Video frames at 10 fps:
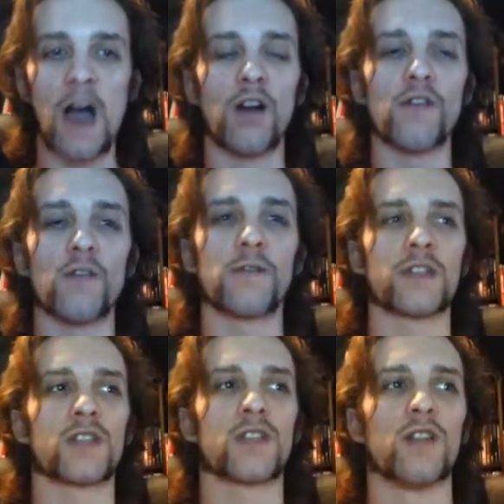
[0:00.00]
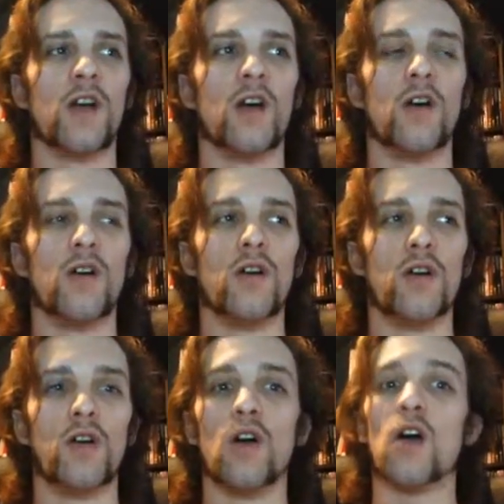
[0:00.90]
And although there was
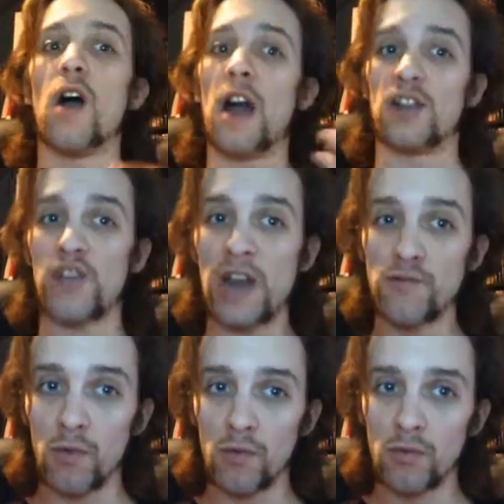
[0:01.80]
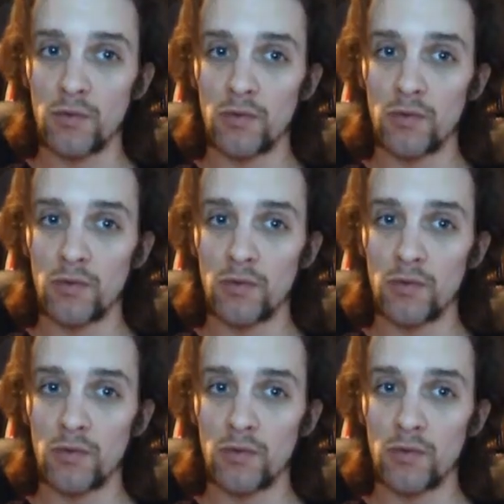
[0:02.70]
a general